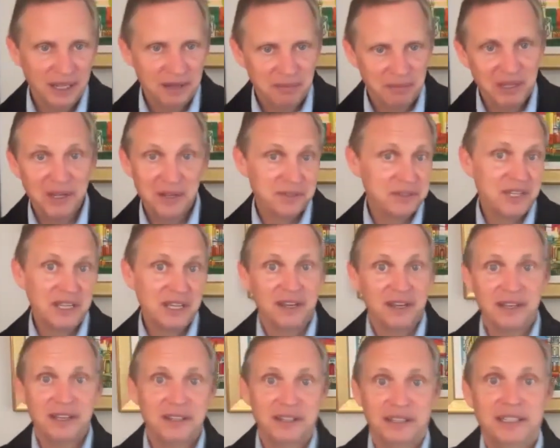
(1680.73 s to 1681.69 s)
because yeah,
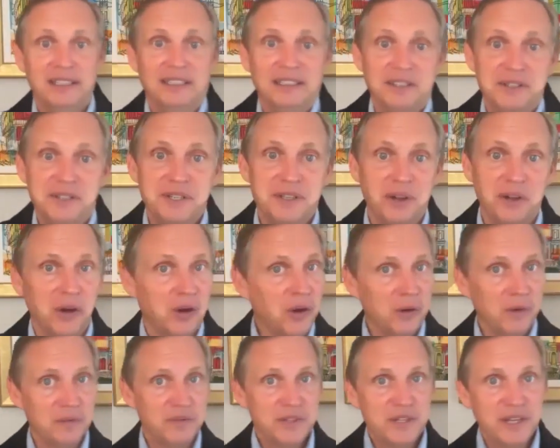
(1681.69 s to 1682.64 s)
it listed
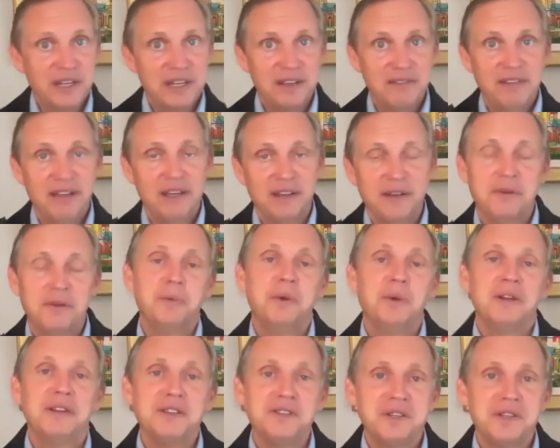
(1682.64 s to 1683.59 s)
all of Sunnyvale.
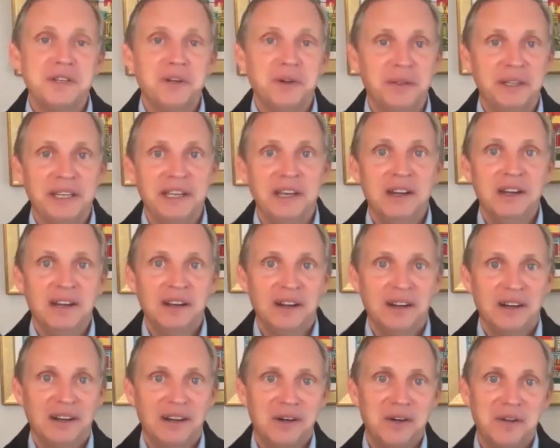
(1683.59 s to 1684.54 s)
Well, listed only
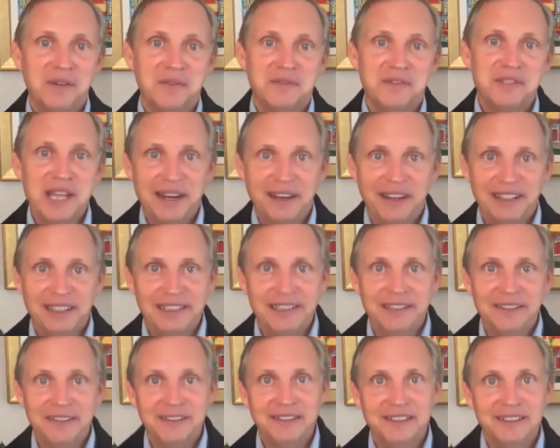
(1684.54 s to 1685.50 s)
all of Santa
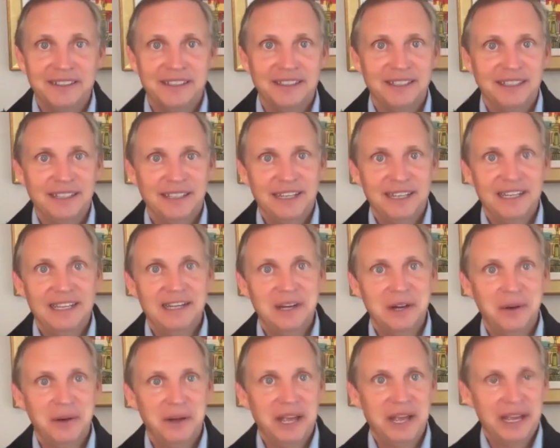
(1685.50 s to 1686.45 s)
Clara,
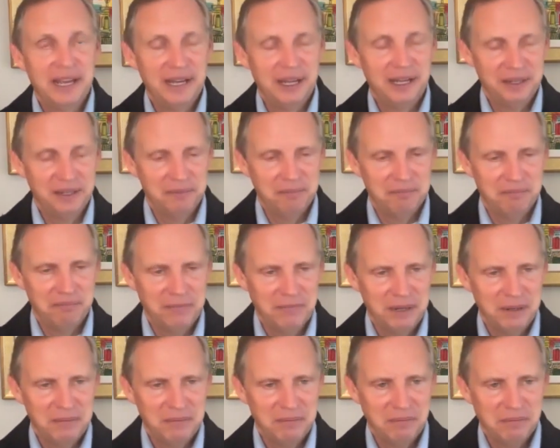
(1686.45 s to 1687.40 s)
and
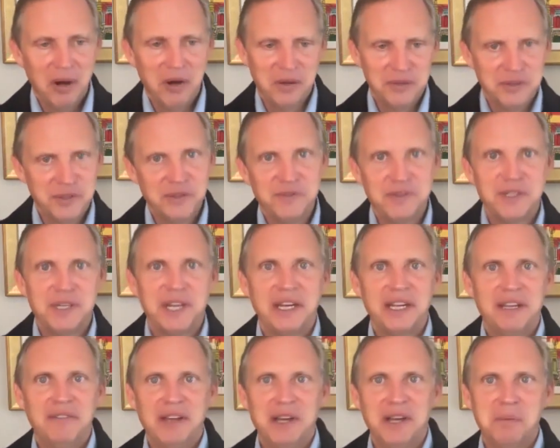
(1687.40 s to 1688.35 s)
parts of
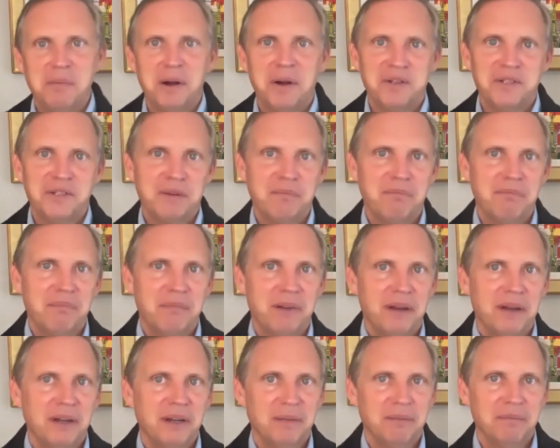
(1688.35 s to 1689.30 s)
Sunnyvale,
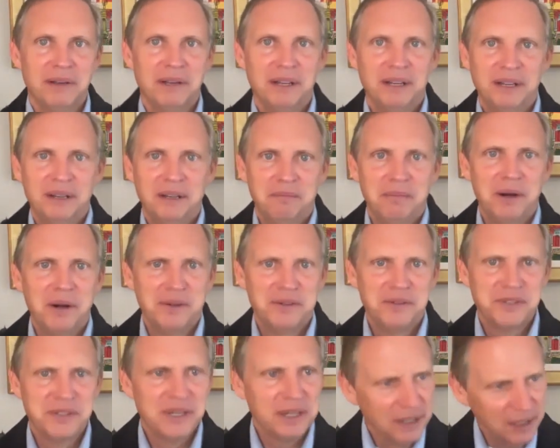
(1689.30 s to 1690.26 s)

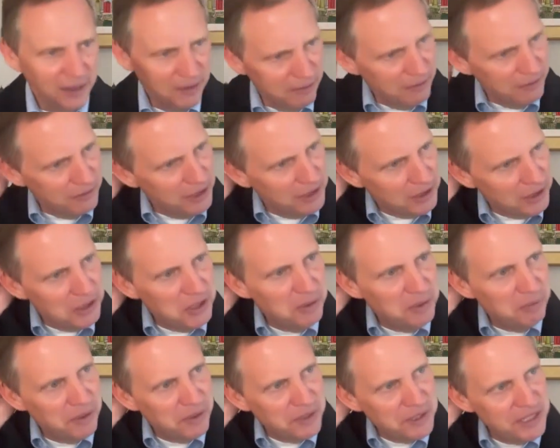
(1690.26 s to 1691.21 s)
parts of
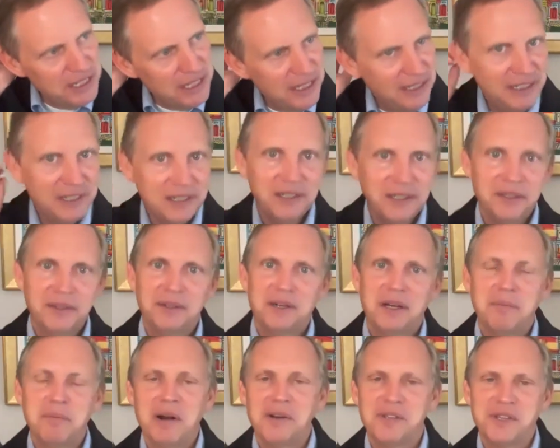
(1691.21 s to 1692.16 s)
Cupertino,
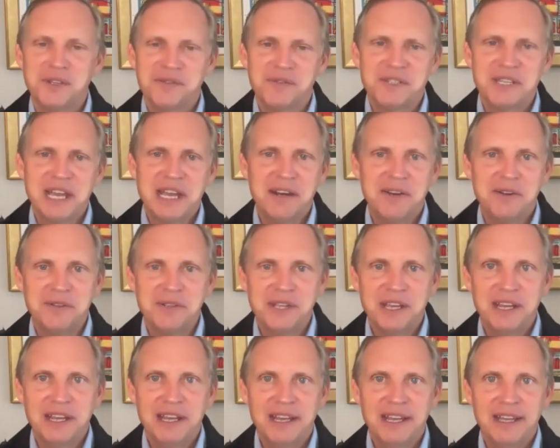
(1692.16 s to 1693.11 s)
parts of San
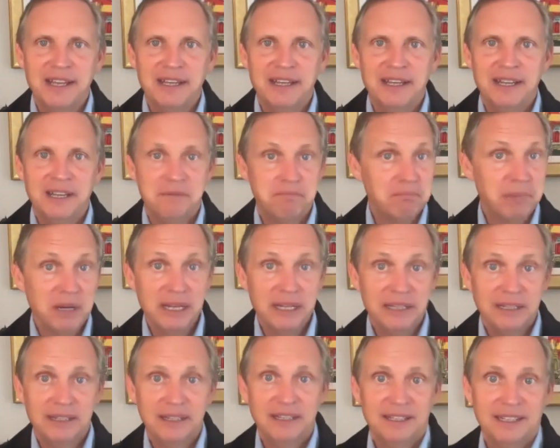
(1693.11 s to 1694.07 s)
Jose.
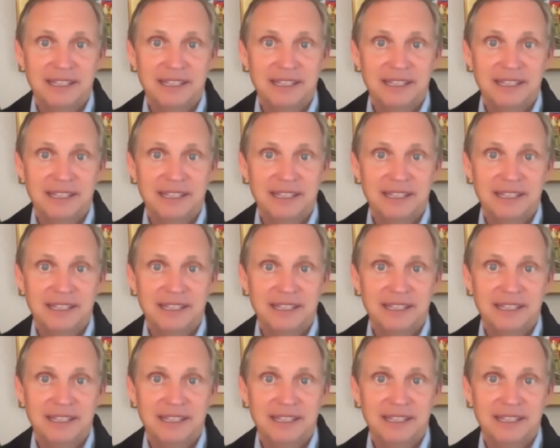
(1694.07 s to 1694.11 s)
But